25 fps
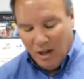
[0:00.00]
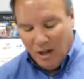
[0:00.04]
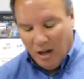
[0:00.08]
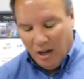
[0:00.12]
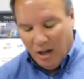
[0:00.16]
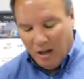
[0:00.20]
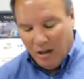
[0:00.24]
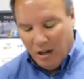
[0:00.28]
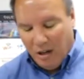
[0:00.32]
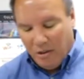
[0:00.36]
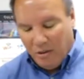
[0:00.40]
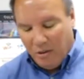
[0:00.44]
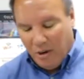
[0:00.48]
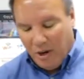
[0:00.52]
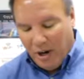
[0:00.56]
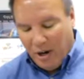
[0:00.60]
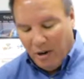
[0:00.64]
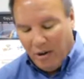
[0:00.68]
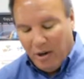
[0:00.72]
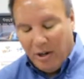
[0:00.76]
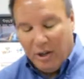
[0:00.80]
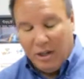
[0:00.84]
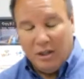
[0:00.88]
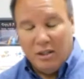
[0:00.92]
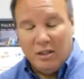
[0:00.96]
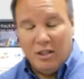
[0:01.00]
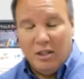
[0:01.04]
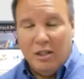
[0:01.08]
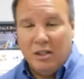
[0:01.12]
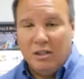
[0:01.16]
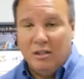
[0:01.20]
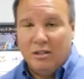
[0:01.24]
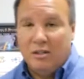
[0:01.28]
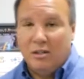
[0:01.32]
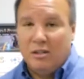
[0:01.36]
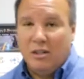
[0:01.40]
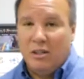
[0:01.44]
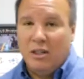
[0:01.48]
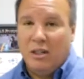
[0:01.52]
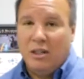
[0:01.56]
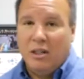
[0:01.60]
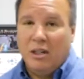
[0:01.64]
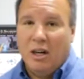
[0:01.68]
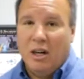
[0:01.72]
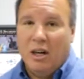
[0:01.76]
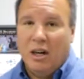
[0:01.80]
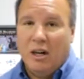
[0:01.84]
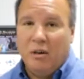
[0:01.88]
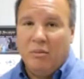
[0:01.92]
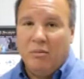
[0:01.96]
Another area is
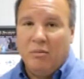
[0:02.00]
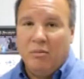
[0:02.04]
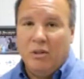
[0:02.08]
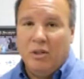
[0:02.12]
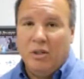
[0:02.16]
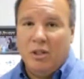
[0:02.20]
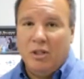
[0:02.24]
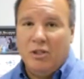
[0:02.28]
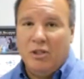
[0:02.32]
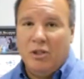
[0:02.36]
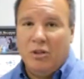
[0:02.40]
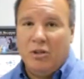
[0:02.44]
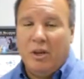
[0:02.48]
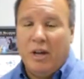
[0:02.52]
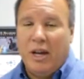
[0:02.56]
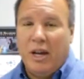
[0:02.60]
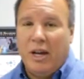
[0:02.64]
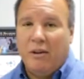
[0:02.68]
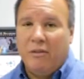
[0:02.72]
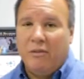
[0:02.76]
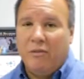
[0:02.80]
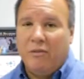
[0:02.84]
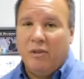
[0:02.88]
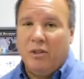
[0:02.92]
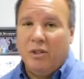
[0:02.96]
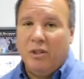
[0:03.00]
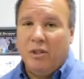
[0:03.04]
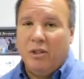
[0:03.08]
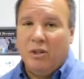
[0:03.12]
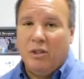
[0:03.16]
you could have